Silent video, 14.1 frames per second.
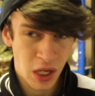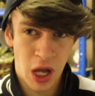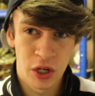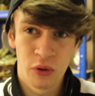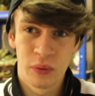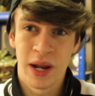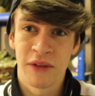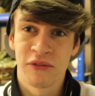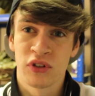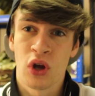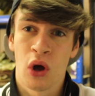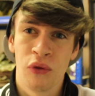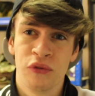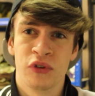I don't want to have to
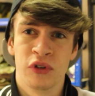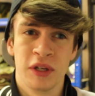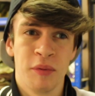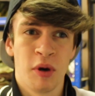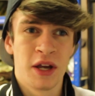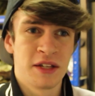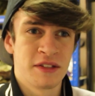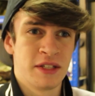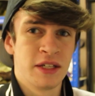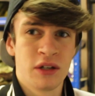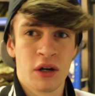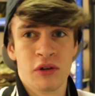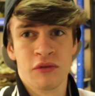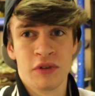constantly buy SD
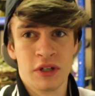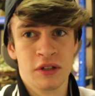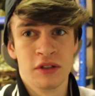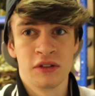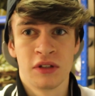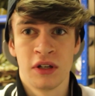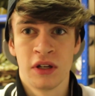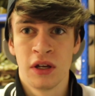card readers